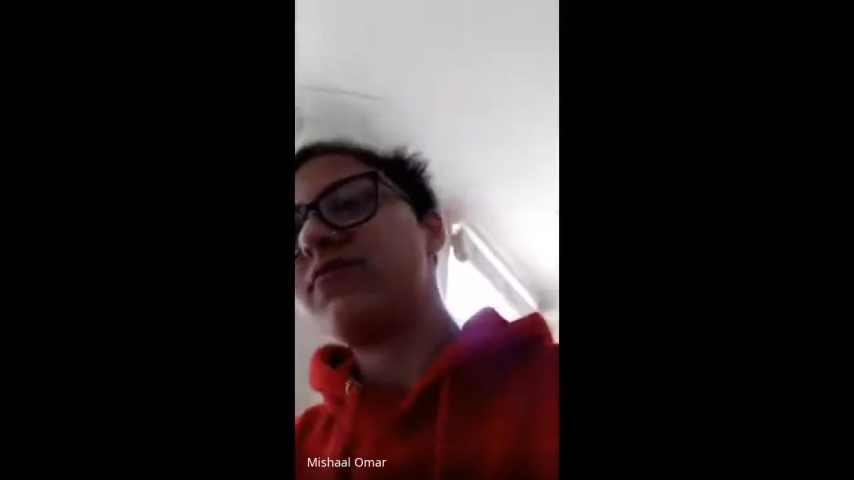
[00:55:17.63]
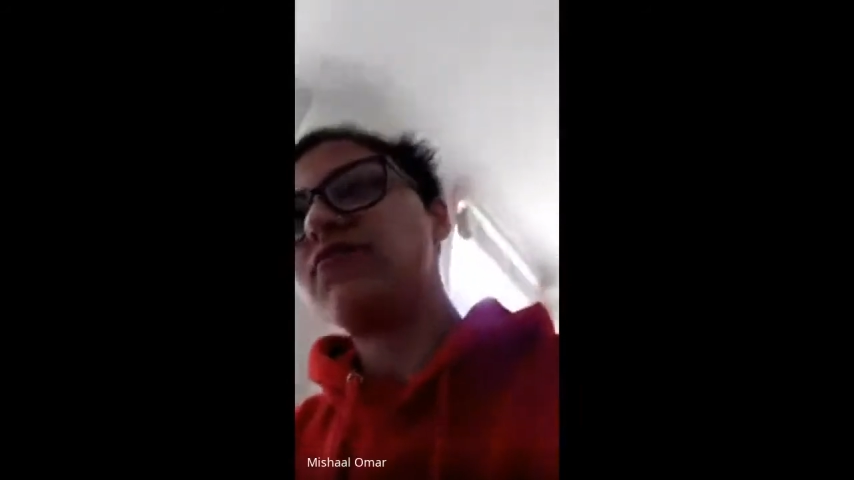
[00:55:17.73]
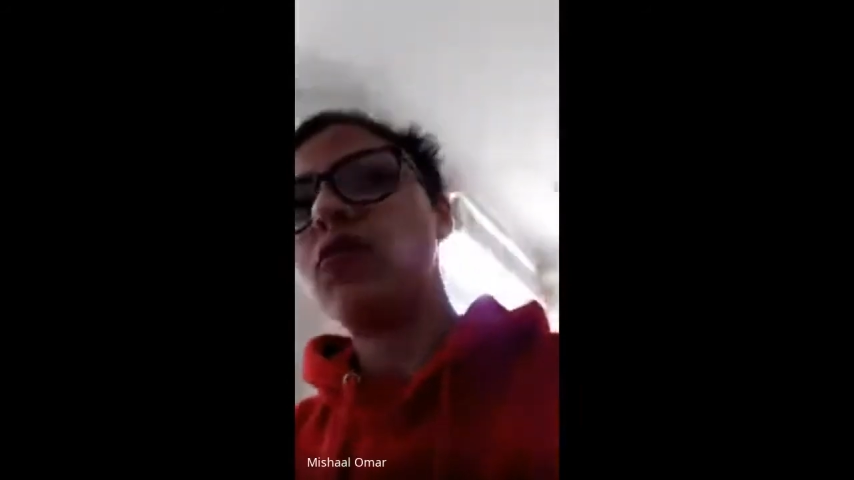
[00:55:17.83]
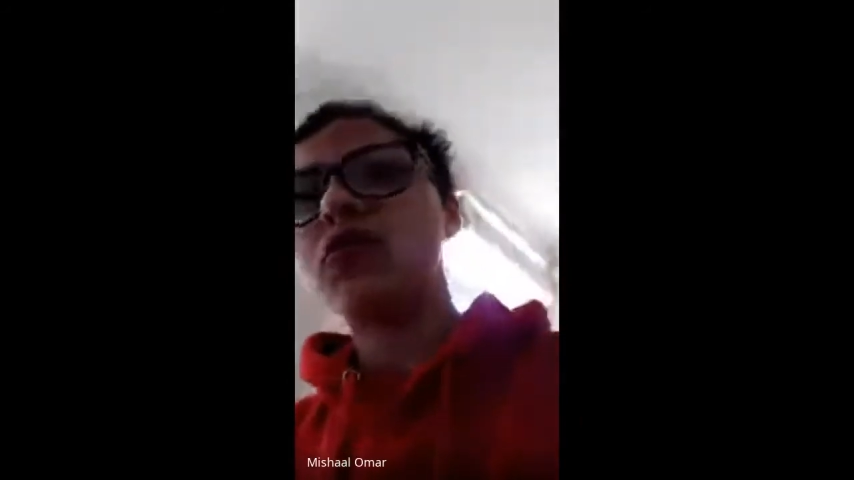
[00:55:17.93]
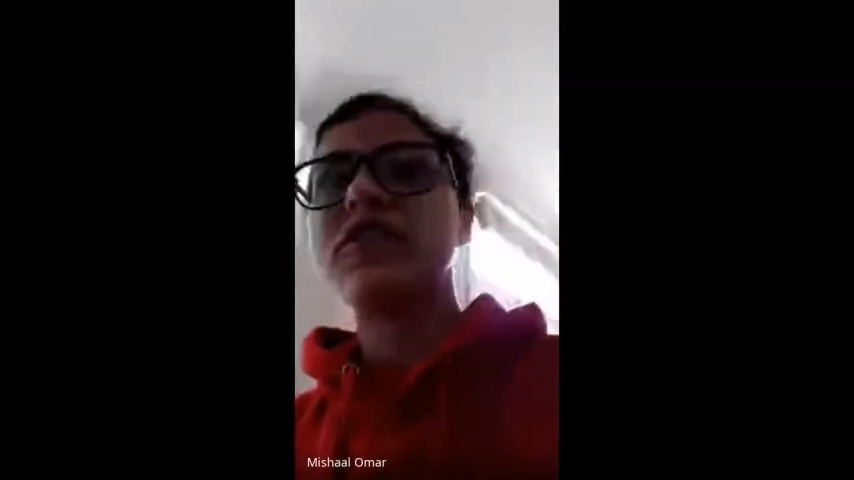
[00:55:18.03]

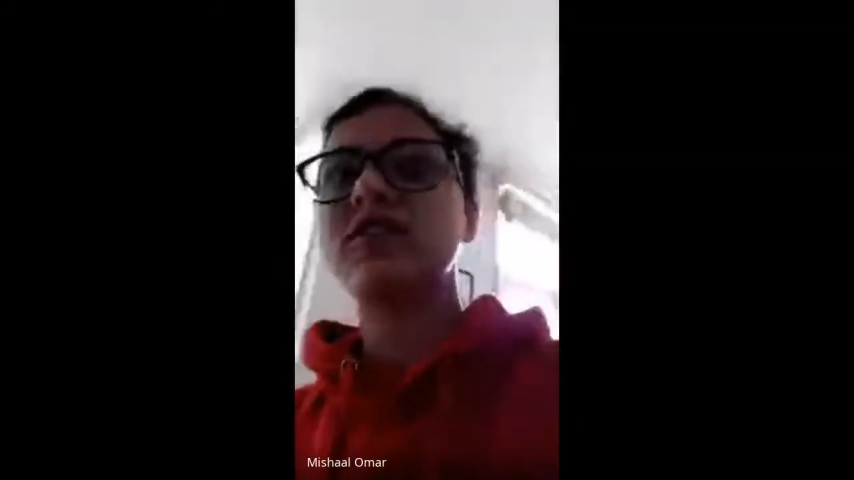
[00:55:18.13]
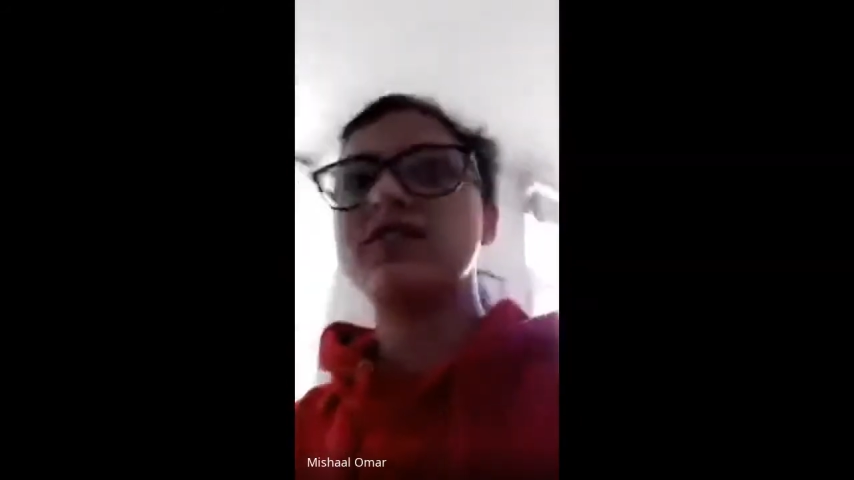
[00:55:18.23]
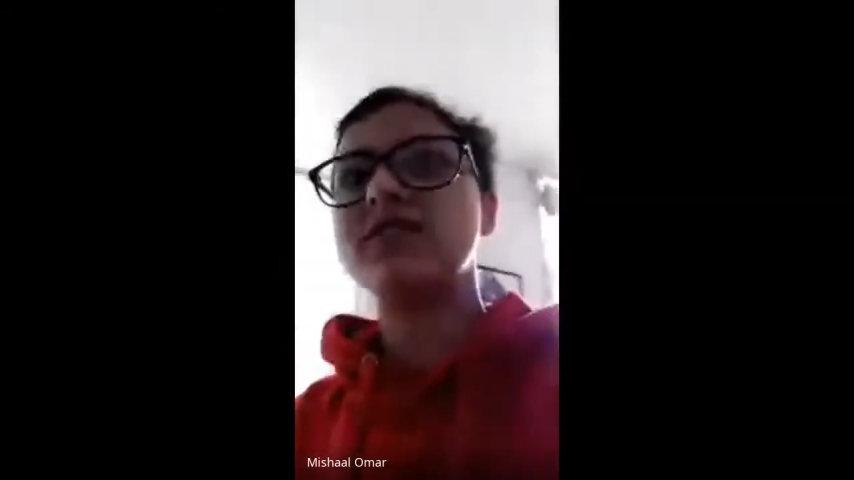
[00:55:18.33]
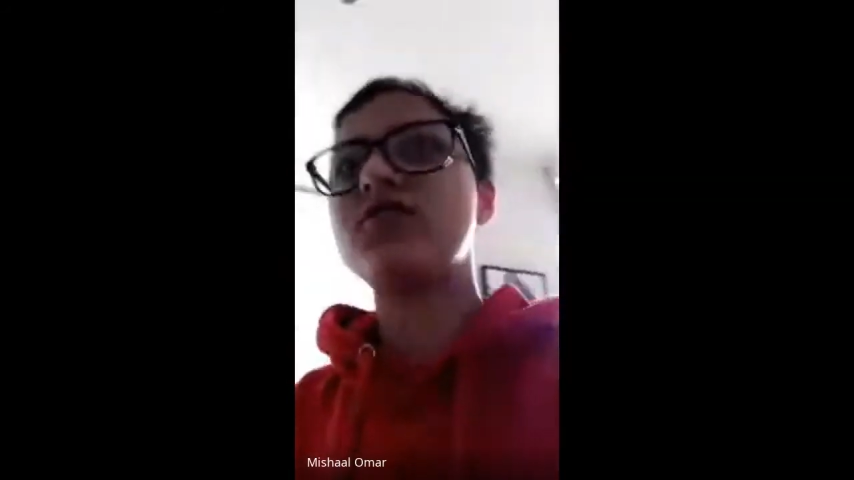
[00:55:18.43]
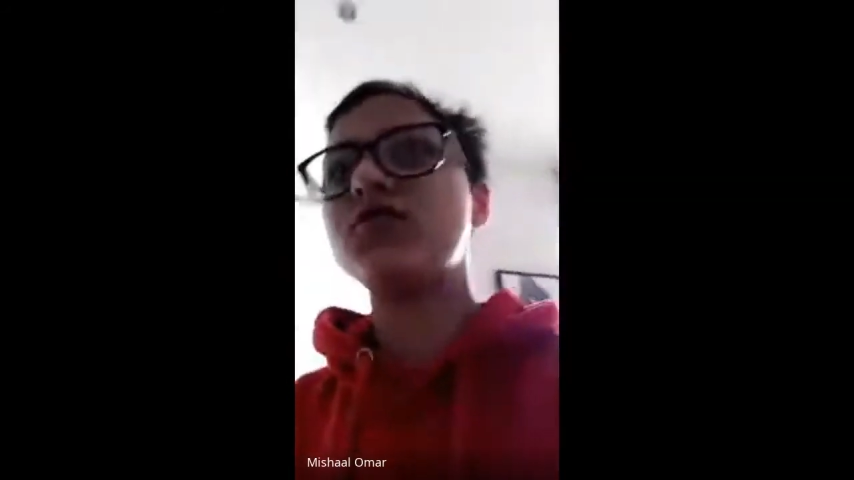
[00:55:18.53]
for
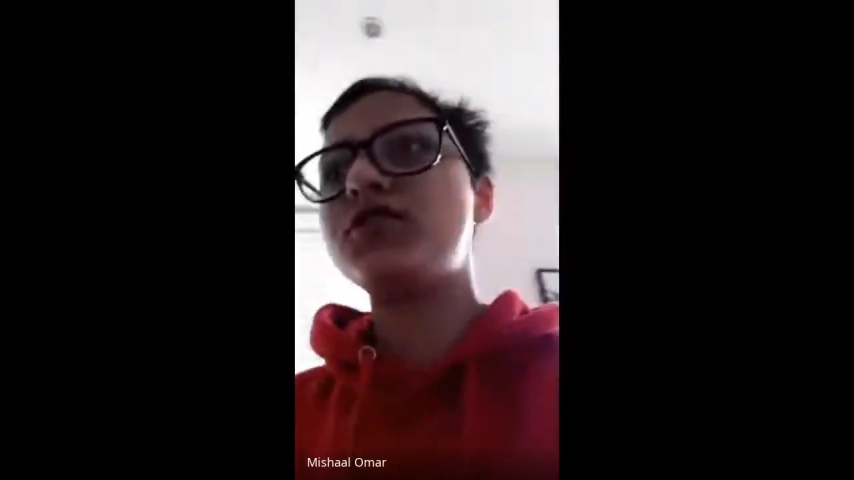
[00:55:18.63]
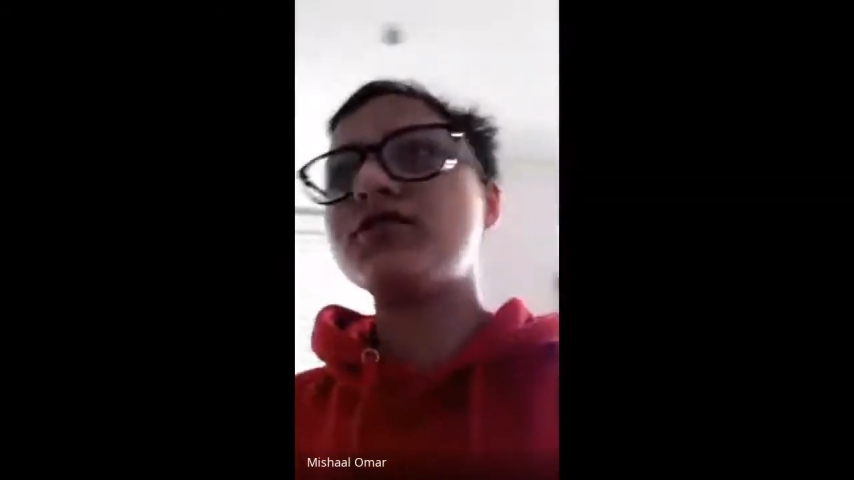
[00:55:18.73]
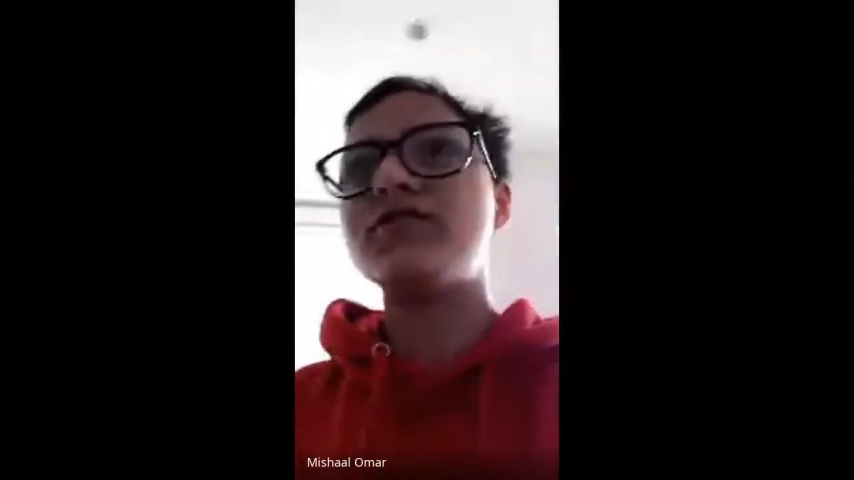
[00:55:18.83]
sort